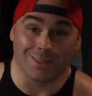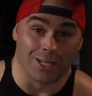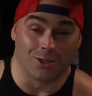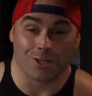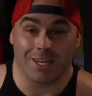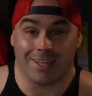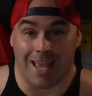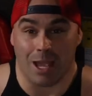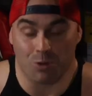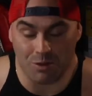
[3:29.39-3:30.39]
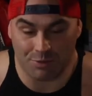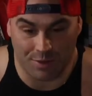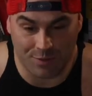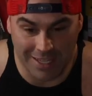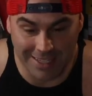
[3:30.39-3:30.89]
literally day
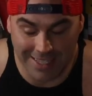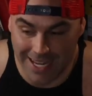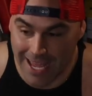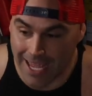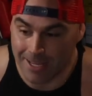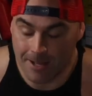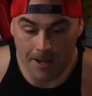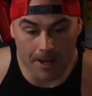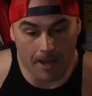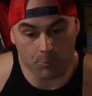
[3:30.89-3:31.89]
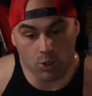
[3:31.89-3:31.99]
115 today um,